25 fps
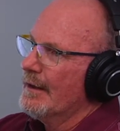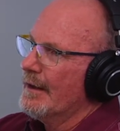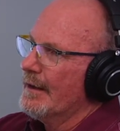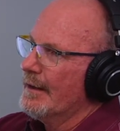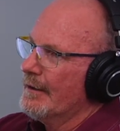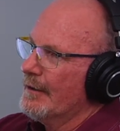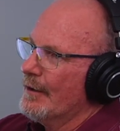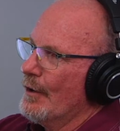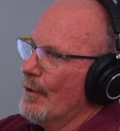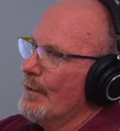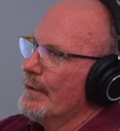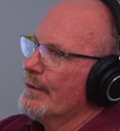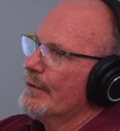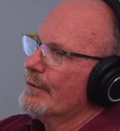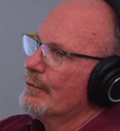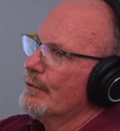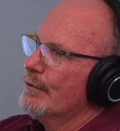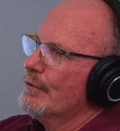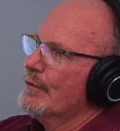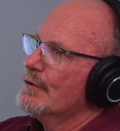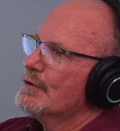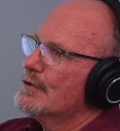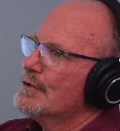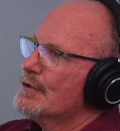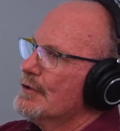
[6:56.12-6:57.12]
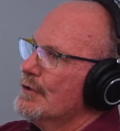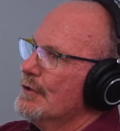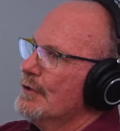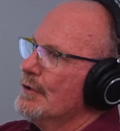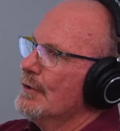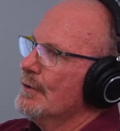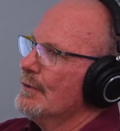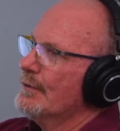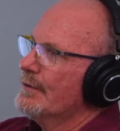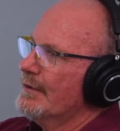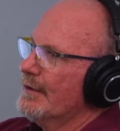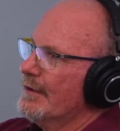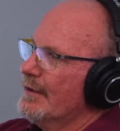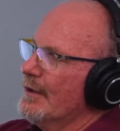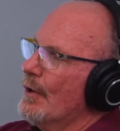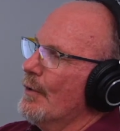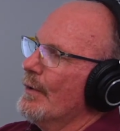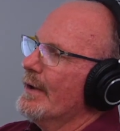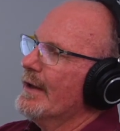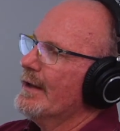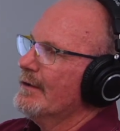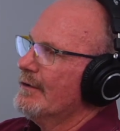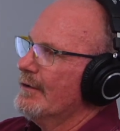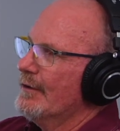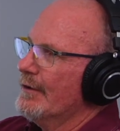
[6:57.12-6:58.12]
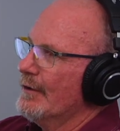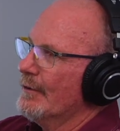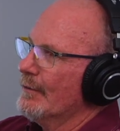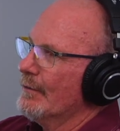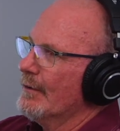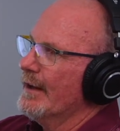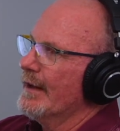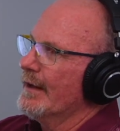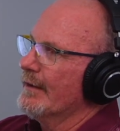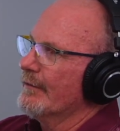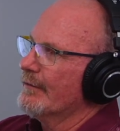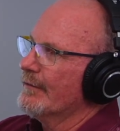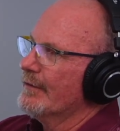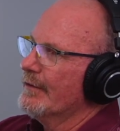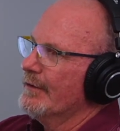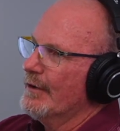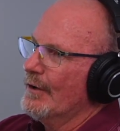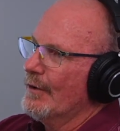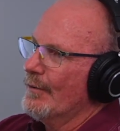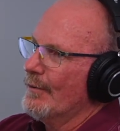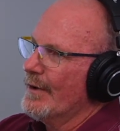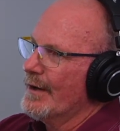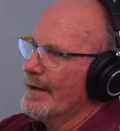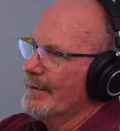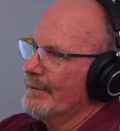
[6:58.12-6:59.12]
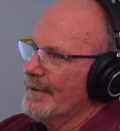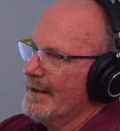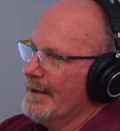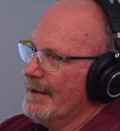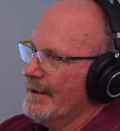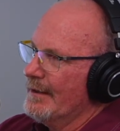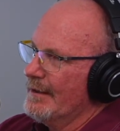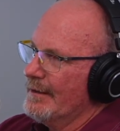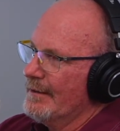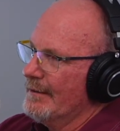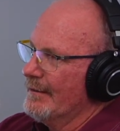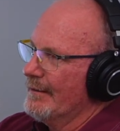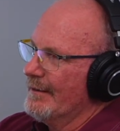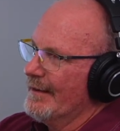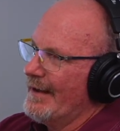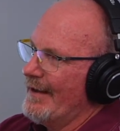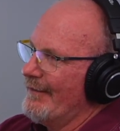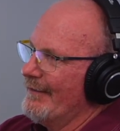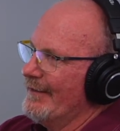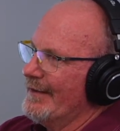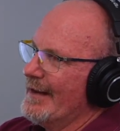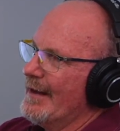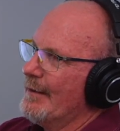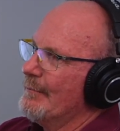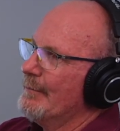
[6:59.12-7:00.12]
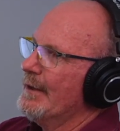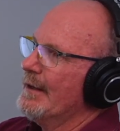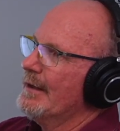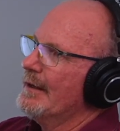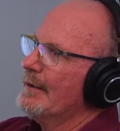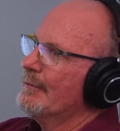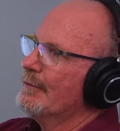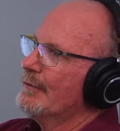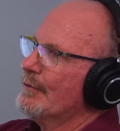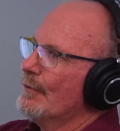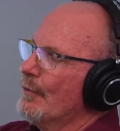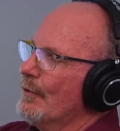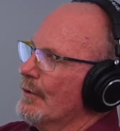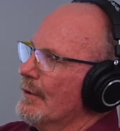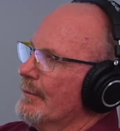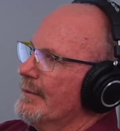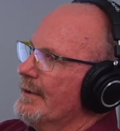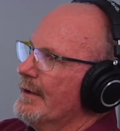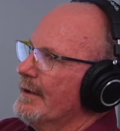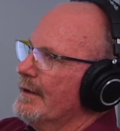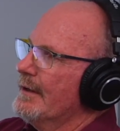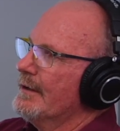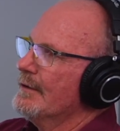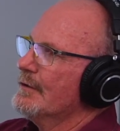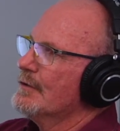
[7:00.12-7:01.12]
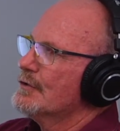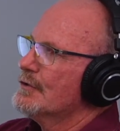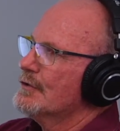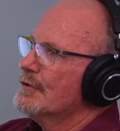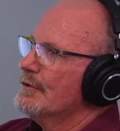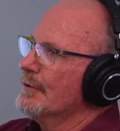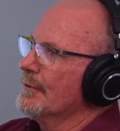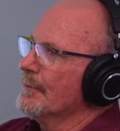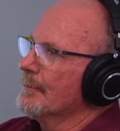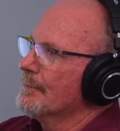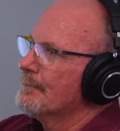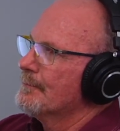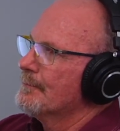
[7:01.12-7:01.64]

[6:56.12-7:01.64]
going through the shoe to go into your lift. You don't want to be having that being absorbed in the shoe.